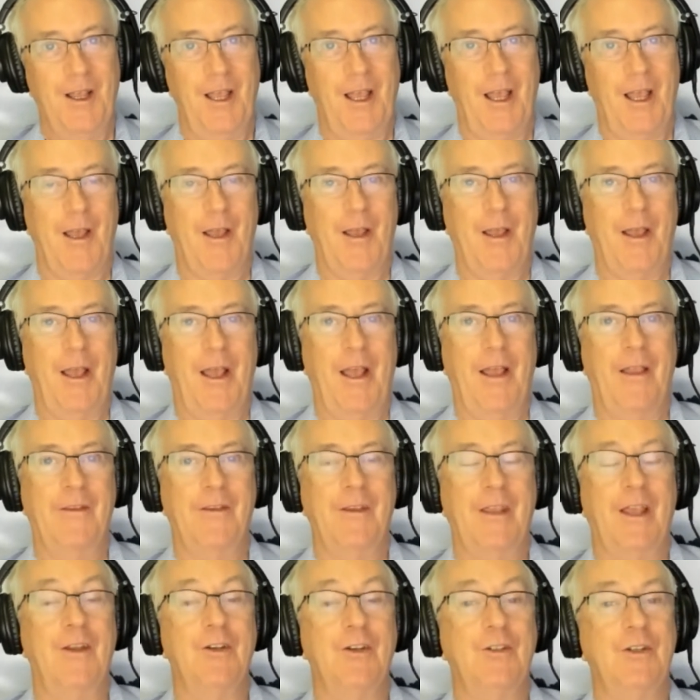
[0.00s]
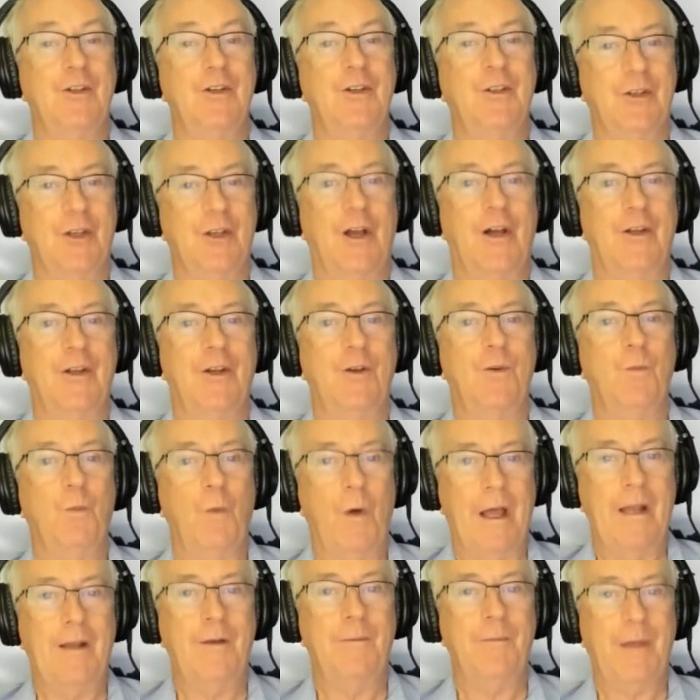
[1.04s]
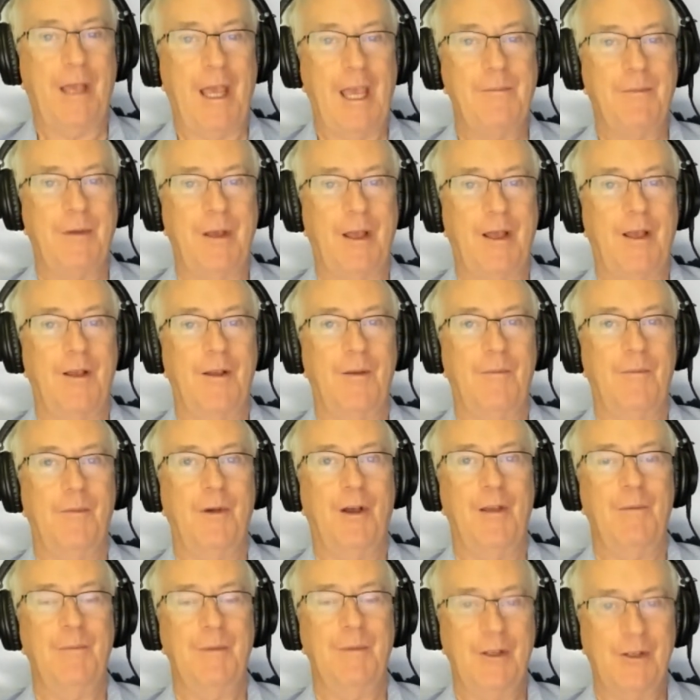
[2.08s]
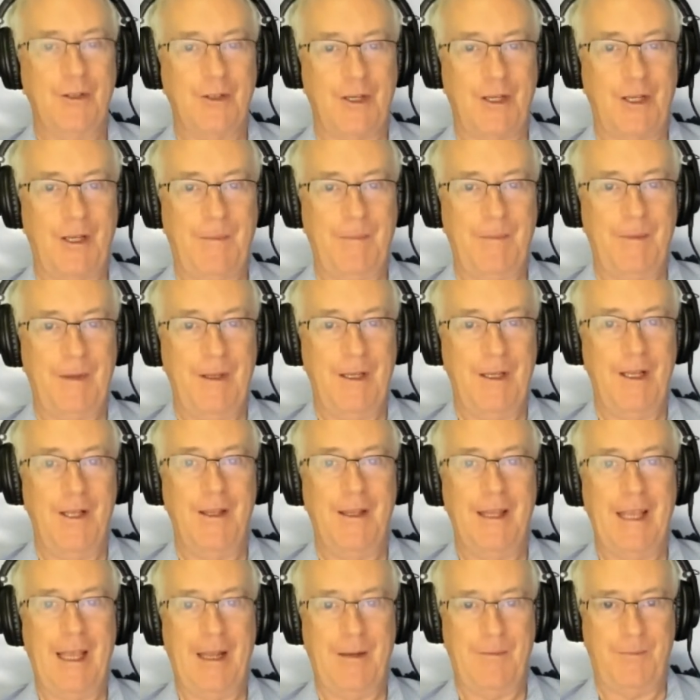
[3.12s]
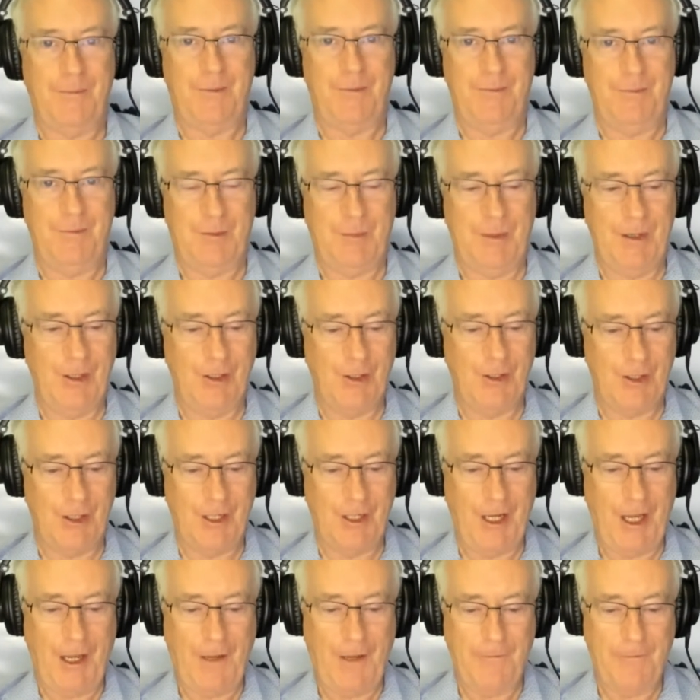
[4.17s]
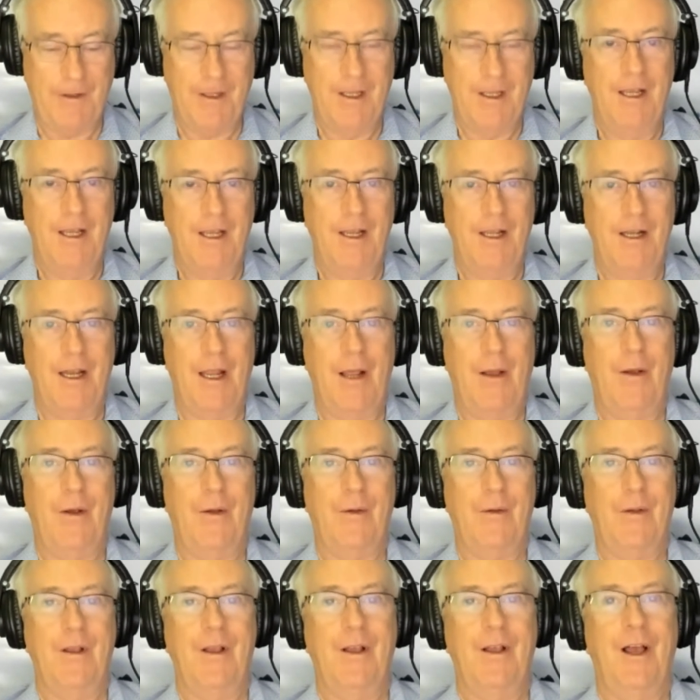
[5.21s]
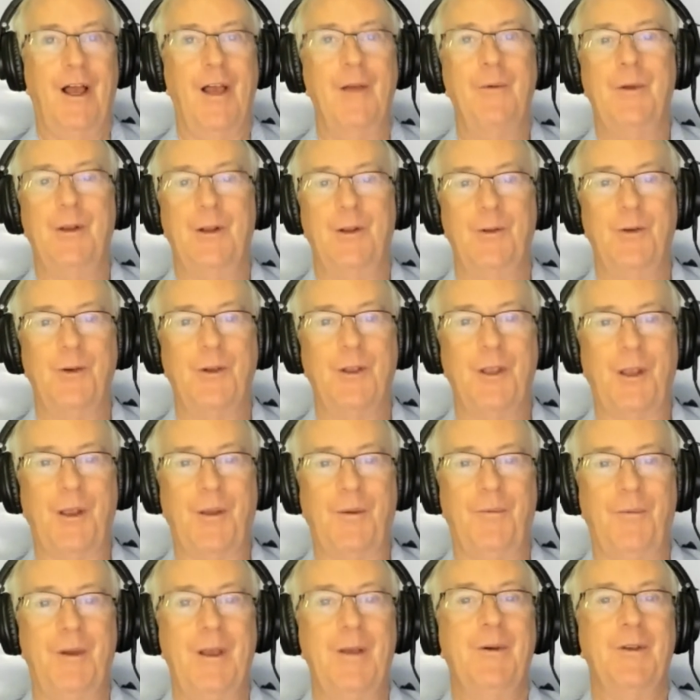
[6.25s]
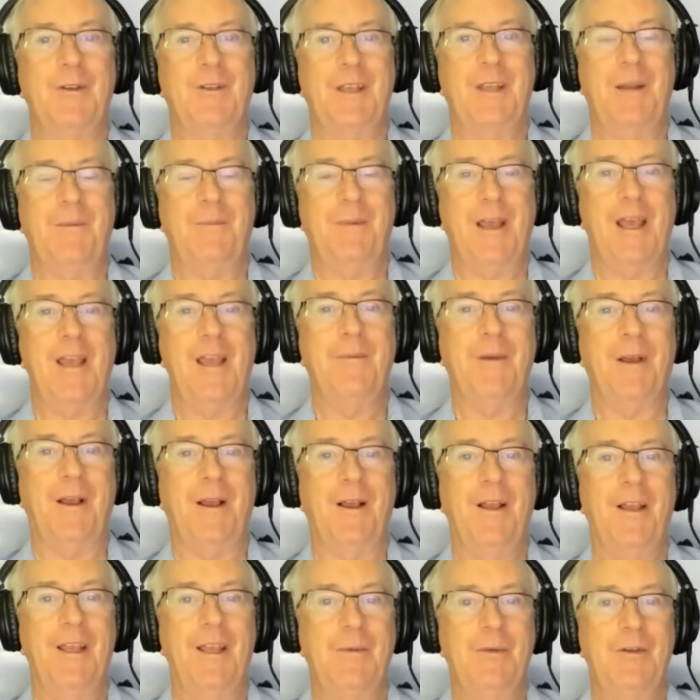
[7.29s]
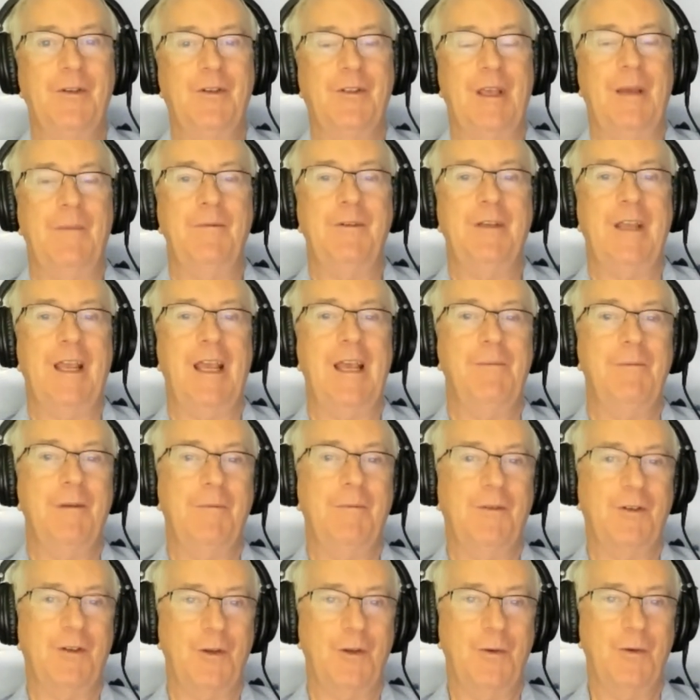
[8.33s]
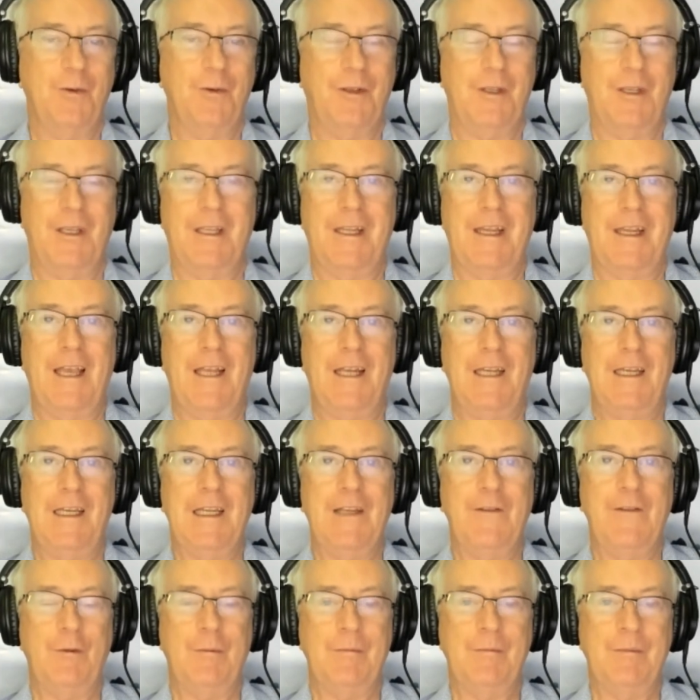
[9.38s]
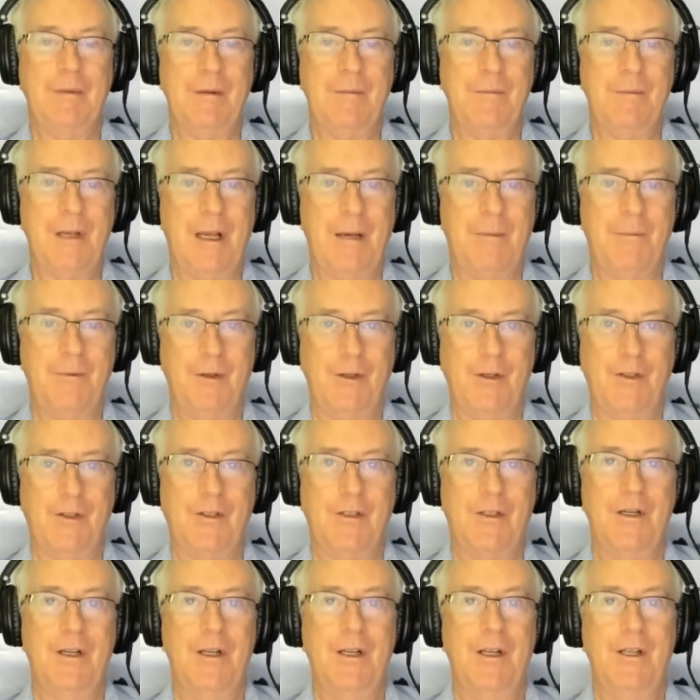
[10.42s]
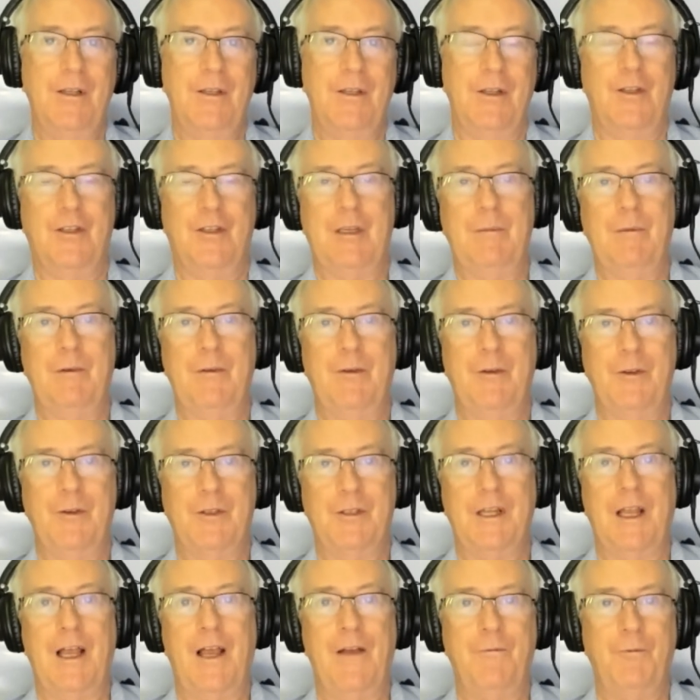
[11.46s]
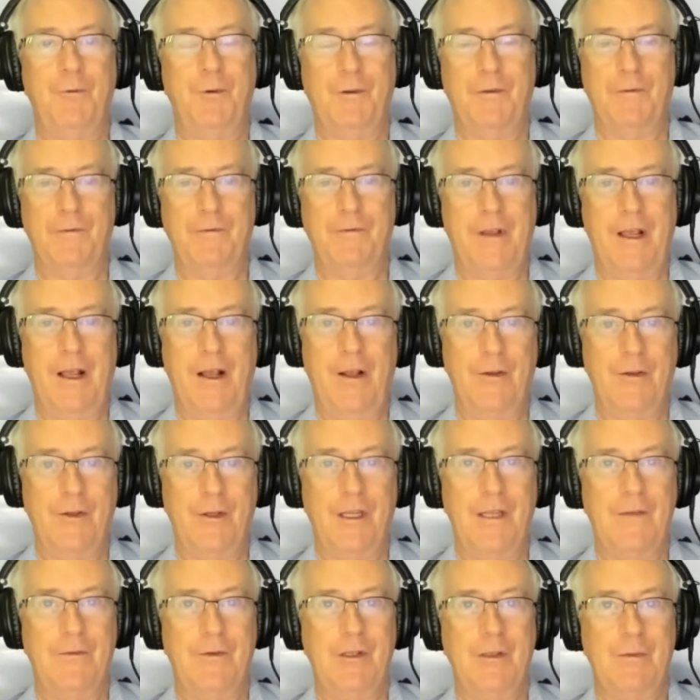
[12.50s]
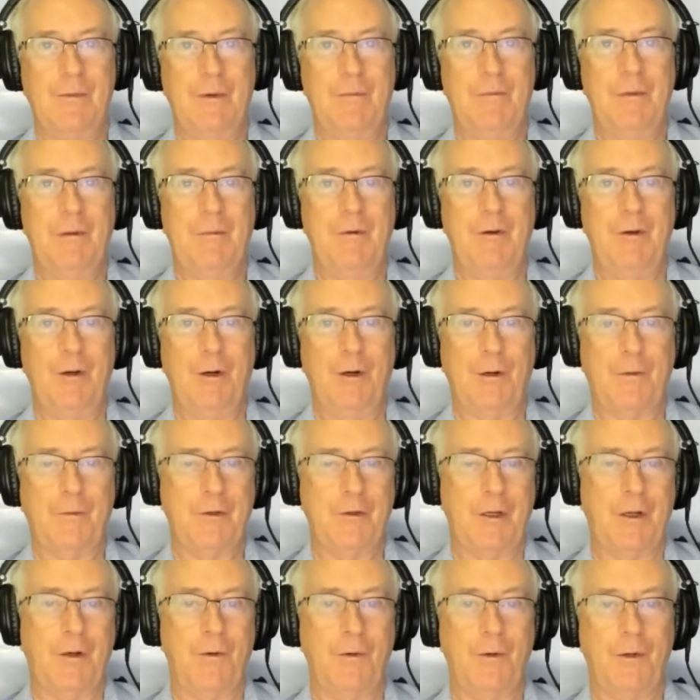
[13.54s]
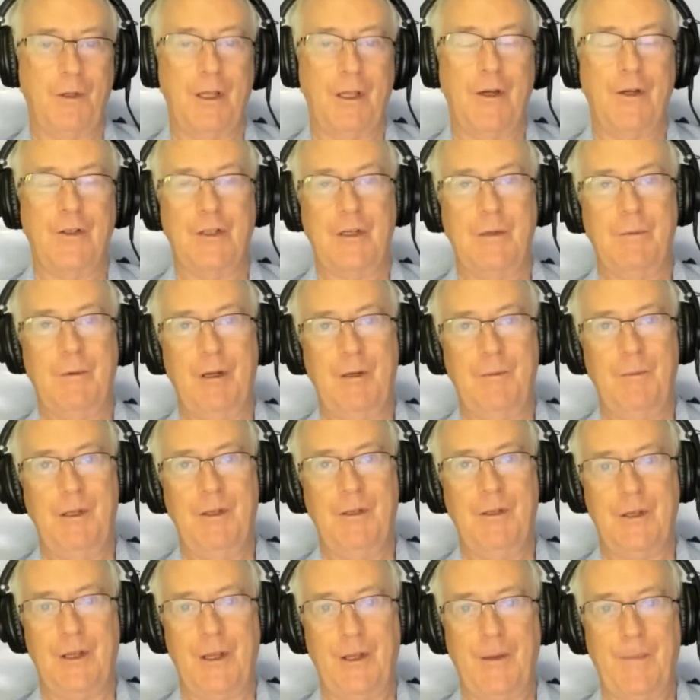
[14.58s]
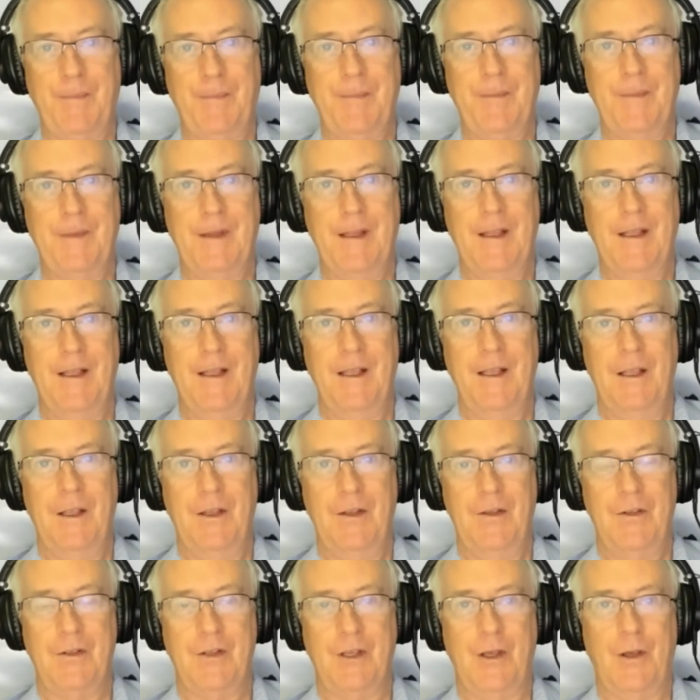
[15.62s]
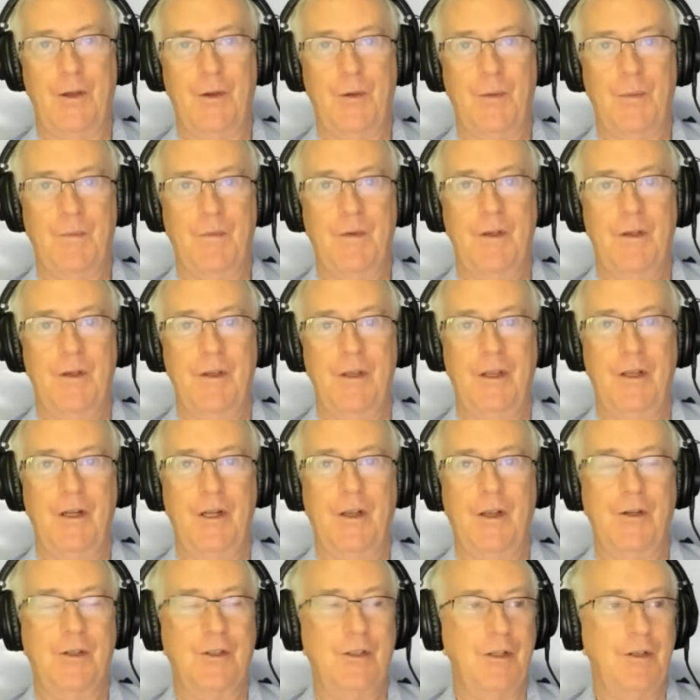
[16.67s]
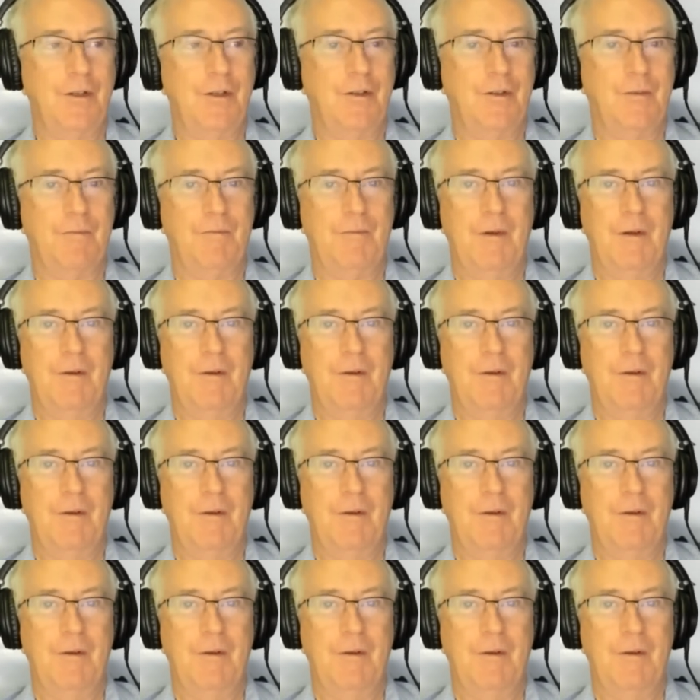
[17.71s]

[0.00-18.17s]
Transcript: Uh, and, and she cited one paper by Minsky in that speech she gave. Now, I went looking, where was that paper? It was some damn obscure thing that hadn't even been published that some of her staff would have found and given to a bibliographer so it looked like she read Minsky. So, you know, she's